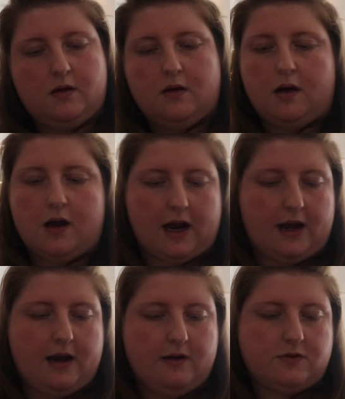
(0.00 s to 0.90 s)
okay,
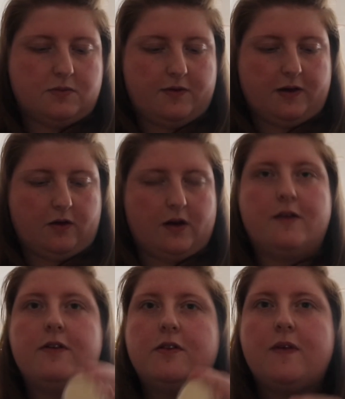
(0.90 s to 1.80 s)
now I've dug my finger in. It
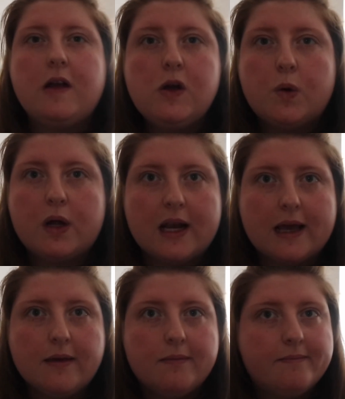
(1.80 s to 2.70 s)
feels very oily,
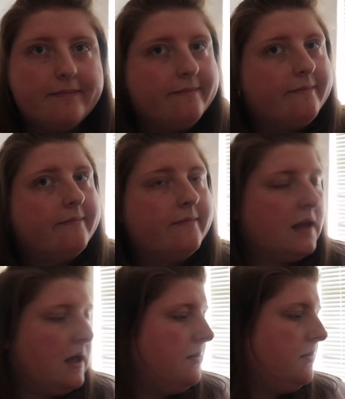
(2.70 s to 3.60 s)

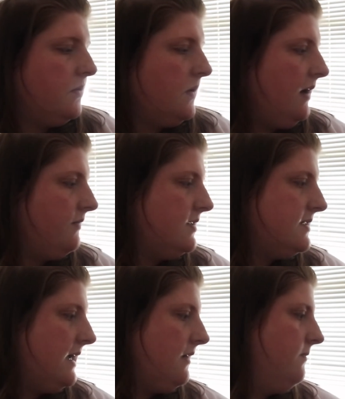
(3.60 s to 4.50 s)
but we'll have to see.